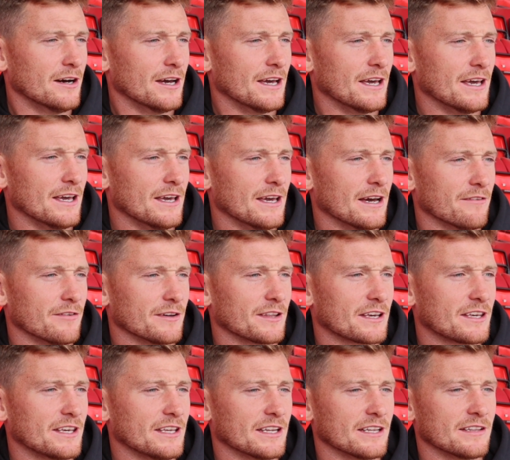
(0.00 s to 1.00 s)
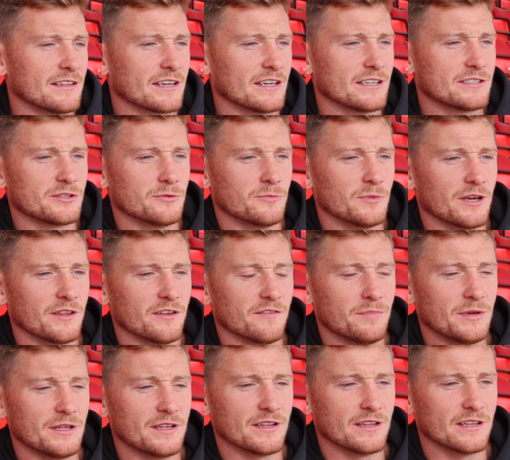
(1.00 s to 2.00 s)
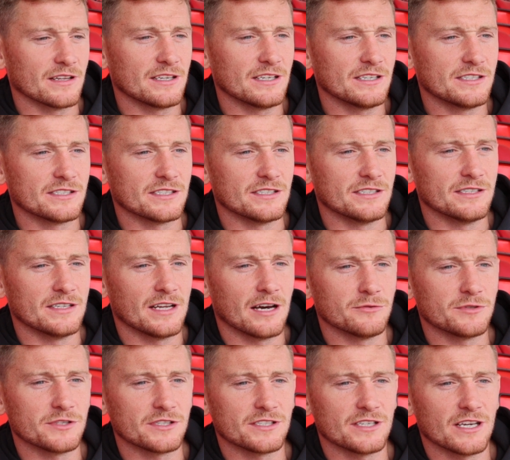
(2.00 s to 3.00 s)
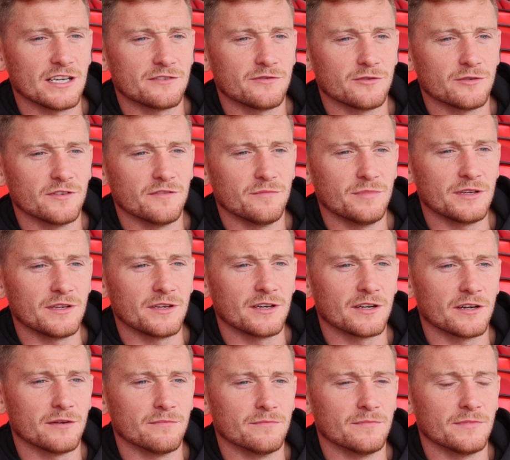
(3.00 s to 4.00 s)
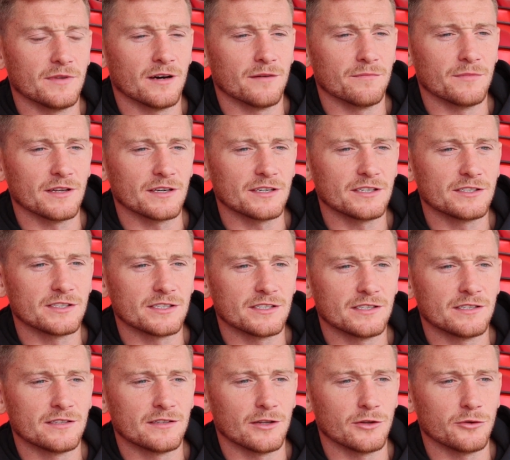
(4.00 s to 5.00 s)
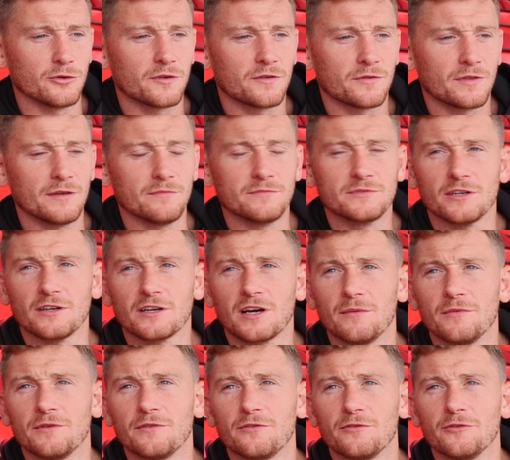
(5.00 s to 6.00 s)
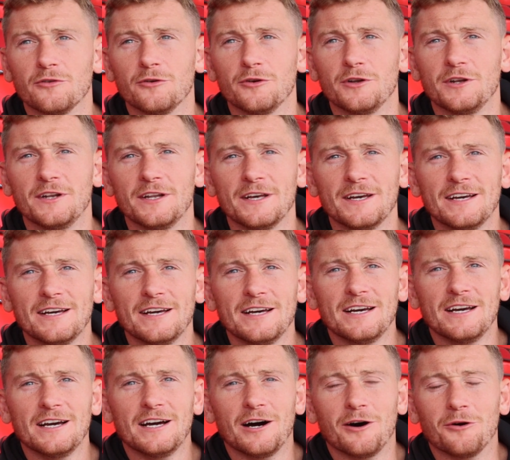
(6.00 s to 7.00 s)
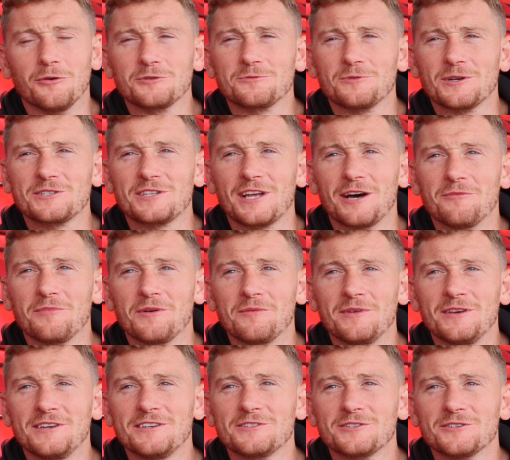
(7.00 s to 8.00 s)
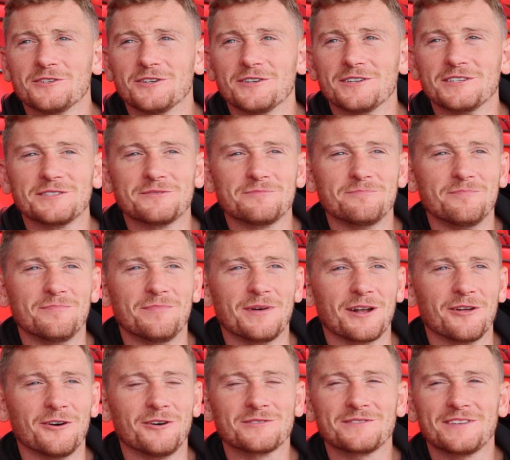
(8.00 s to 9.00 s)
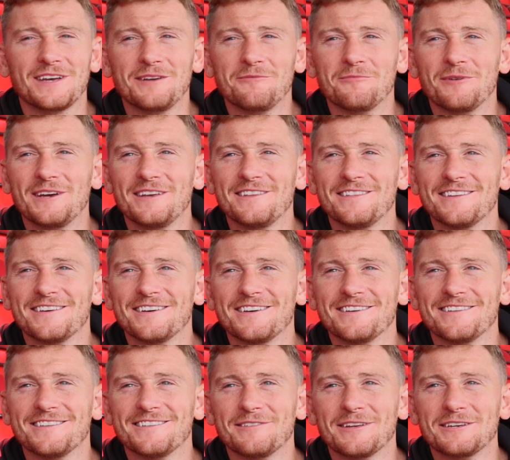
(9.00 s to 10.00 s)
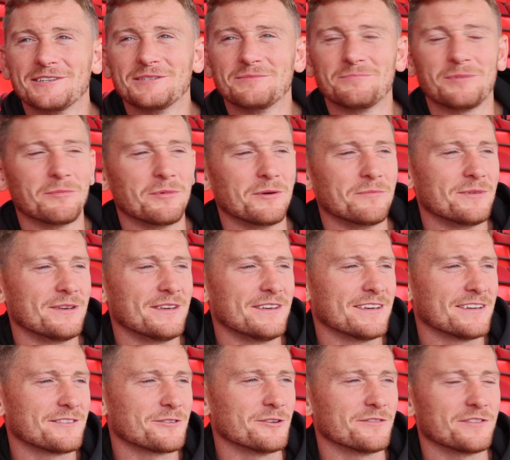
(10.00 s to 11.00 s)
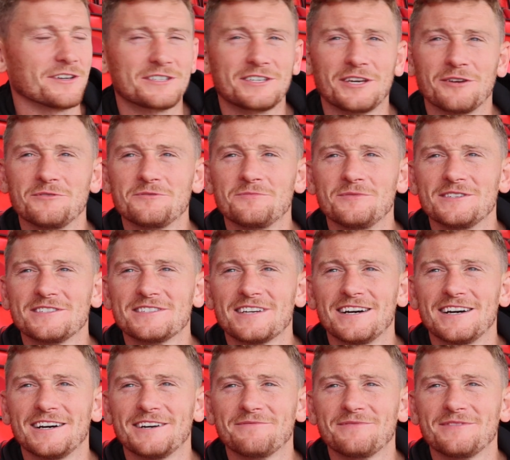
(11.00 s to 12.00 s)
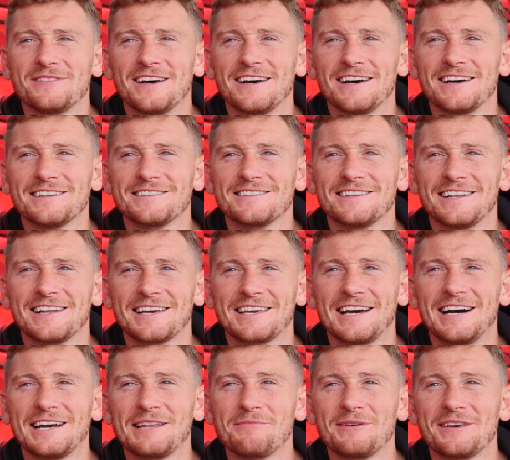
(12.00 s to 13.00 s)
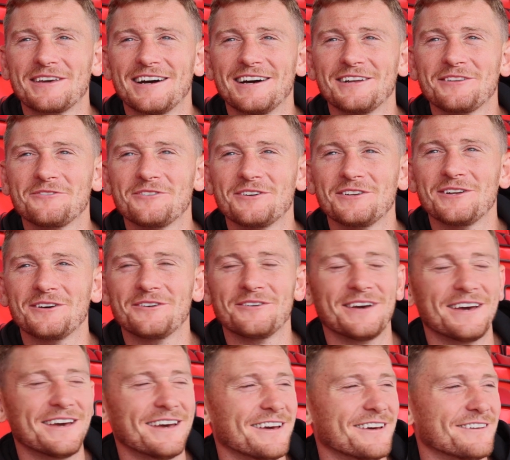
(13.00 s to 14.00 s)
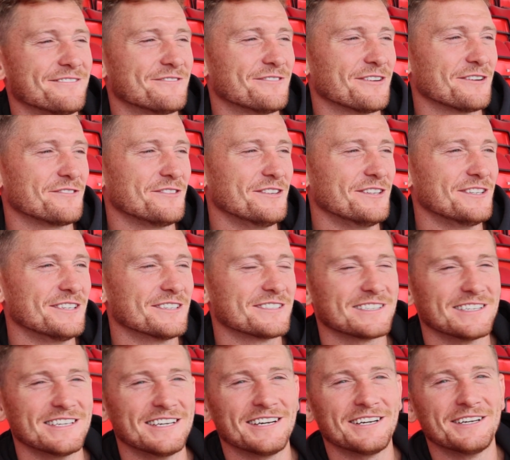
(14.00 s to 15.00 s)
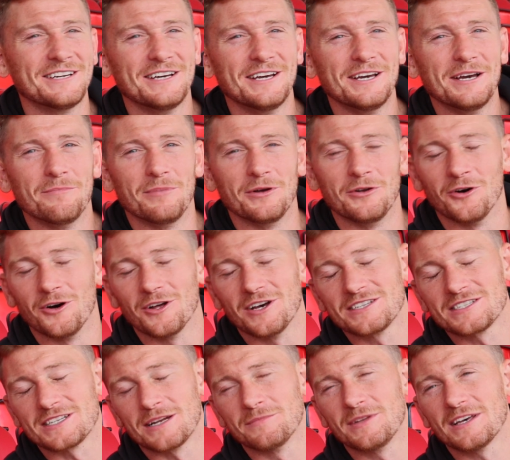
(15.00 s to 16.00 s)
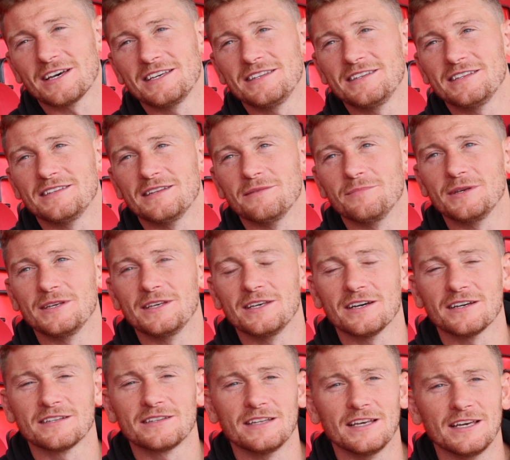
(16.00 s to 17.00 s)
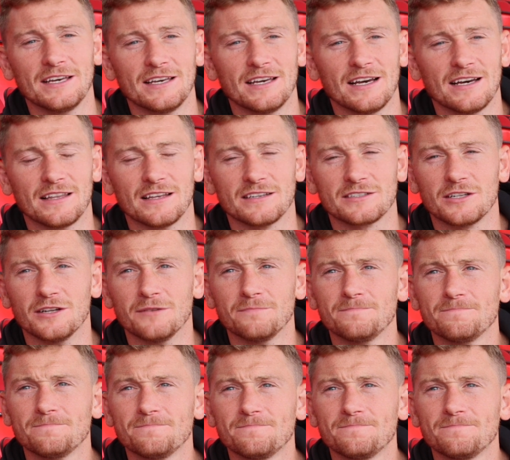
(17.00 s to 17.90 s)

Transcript: I've had a keen interest in where they've been in the leagues and how successful they've been getting up the leagues and the youth teams that are coming through. And I always wished that would be me. So it's been a long time waiting. That this is probably me. I don't know if this counts me as an academy graduate now, 15 years later. But no, listen, I'm delighted to be here at this club.